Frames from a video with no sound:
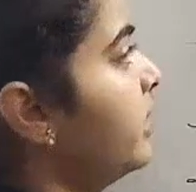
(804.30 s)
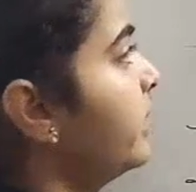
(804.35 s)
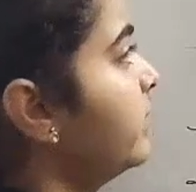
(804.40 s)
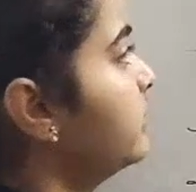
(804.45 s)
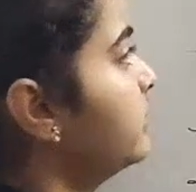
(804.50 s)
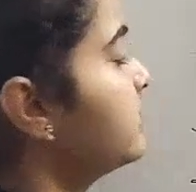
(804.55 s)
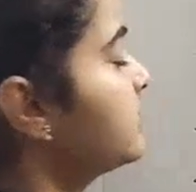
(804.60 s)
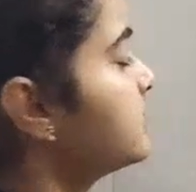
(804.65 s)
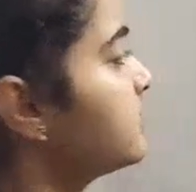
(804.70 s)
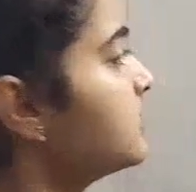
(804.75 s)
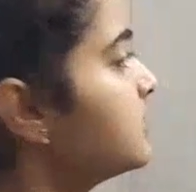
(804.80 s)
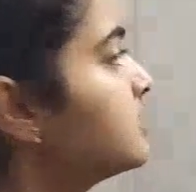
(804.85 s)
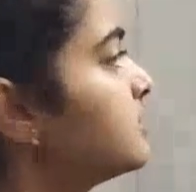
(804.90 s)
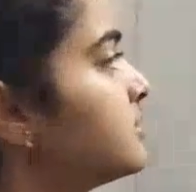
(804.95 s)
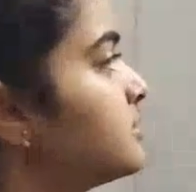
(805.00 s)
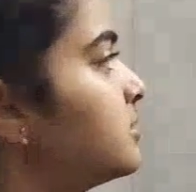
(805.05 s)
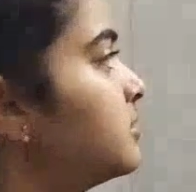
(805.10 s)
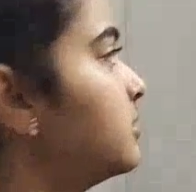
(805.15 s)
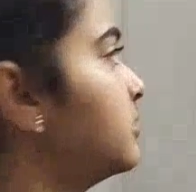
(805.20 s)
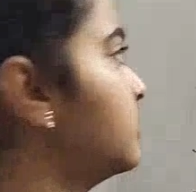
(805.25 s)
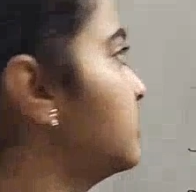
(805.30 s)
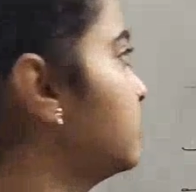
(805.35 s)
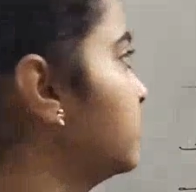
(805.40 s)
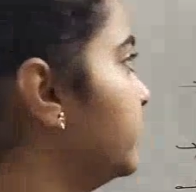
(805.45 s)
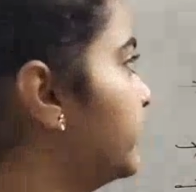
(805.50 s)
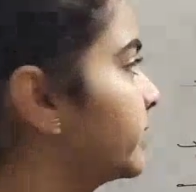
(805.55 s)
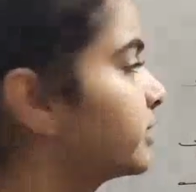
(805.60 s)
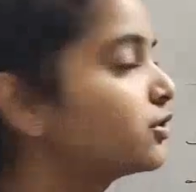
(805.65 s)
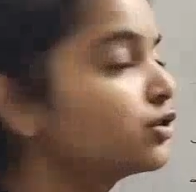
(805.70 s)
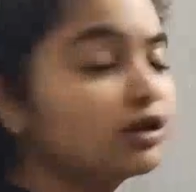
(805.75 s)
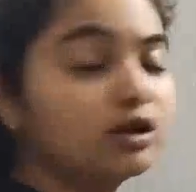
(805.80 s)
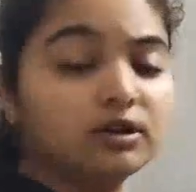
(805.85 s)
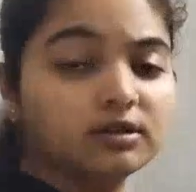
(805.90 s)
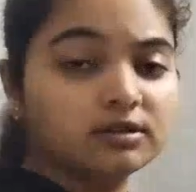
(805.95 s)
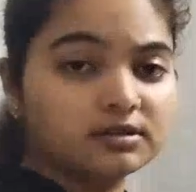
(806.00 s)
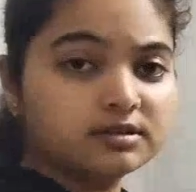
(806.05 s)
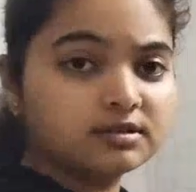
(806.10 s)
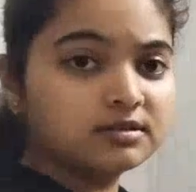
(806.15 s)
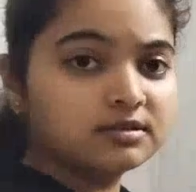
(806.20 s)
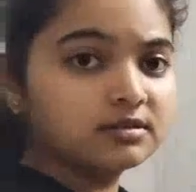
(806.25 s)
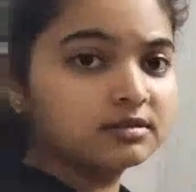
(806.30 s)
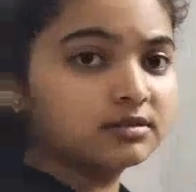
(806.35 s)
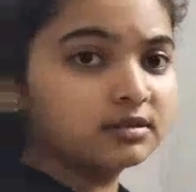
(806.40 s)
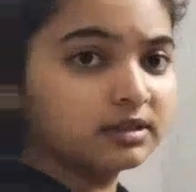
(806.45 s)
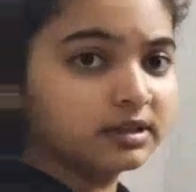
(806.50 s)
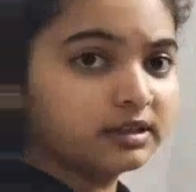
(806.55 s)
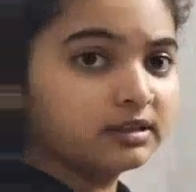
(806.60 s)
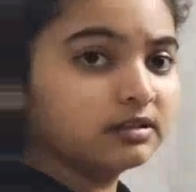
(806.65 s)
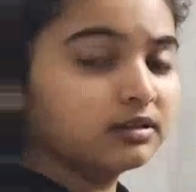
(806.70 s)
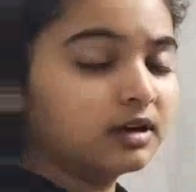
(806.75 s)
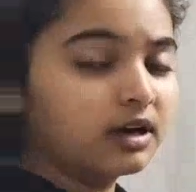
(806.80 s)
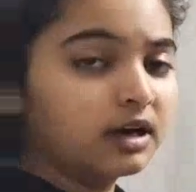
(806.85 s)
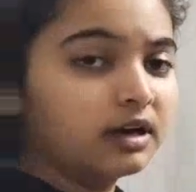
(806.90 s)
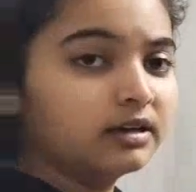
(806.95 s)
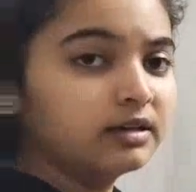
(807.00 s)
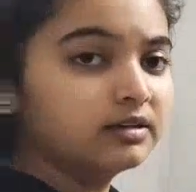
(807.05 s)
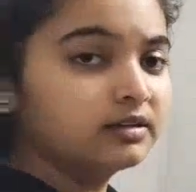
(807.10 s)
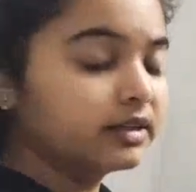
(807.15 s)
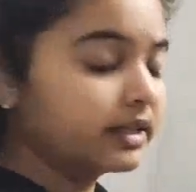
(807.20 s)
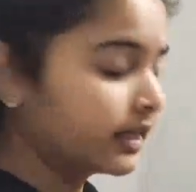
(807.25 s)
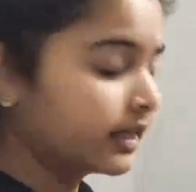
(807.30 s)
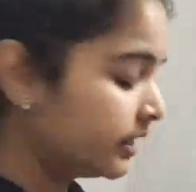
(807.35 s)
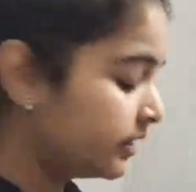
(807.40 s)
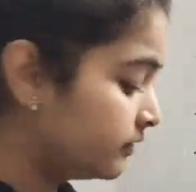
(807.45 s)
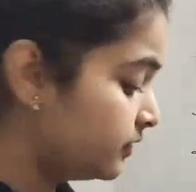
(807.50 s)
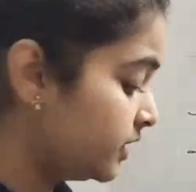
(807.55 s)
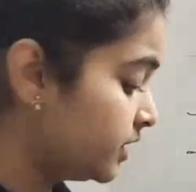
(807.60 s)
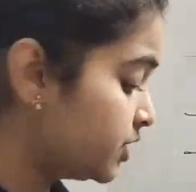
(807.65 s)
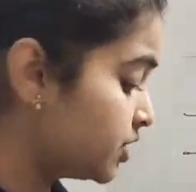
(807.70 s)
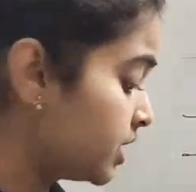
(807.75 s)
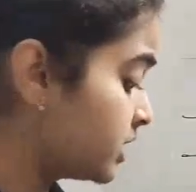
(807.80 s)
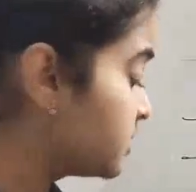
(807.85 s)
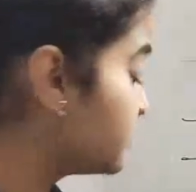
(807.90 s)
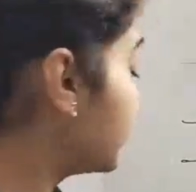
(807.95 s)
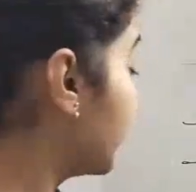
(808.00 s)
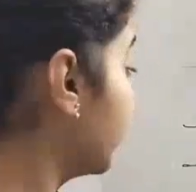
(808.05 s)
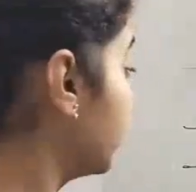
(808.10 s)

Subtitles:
And this is electrons are negatively charged